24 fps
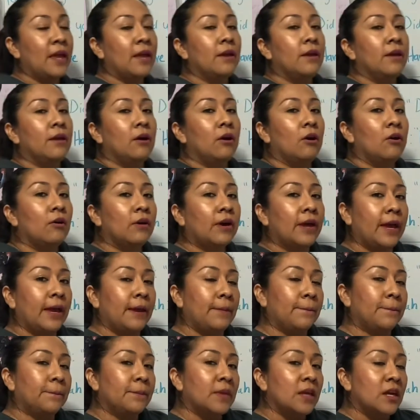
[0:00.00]
Okay,
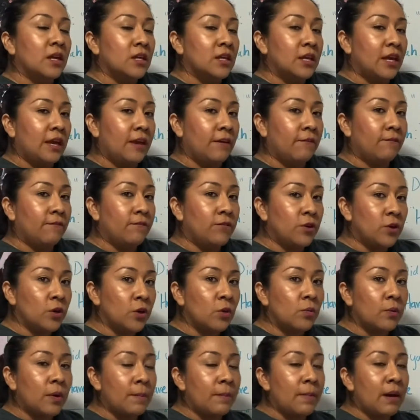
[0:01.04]
if you
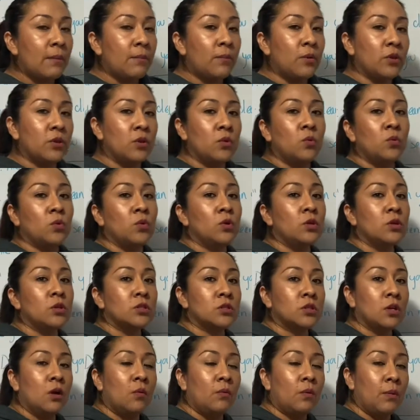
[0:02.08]
remember the rules
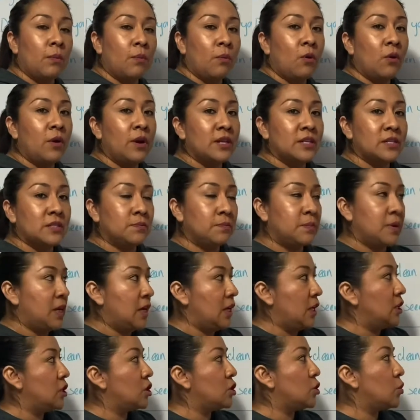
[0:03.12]
of reported
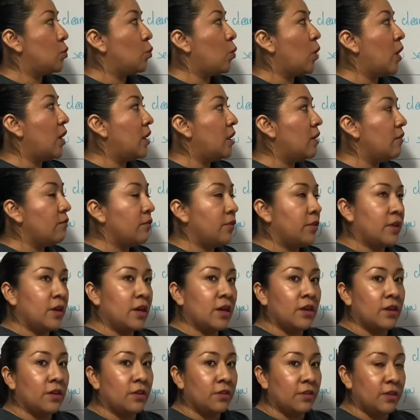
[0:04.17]
speech, one of
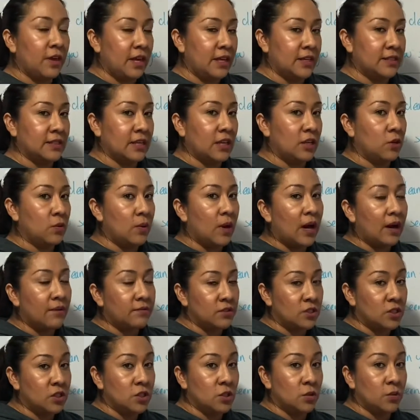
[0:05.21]
the things that you have
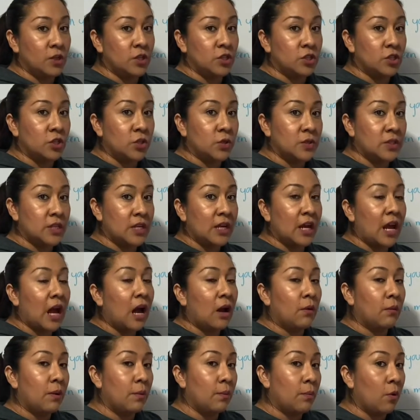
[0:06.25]
to do is using a
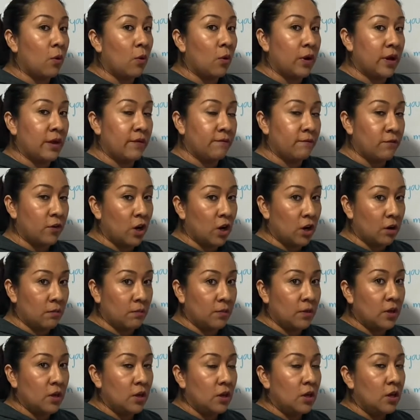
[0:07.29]
reporting verb.
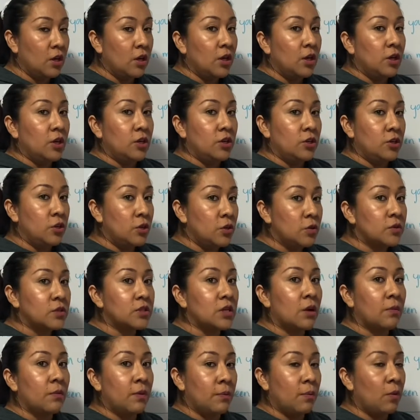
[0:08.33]
Use
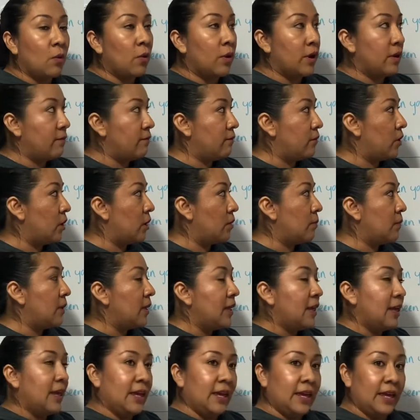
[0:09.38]
a reporting verb.
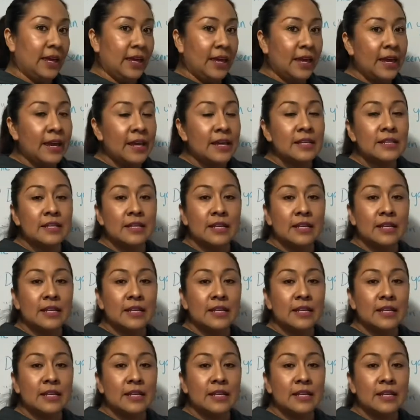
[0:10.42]
In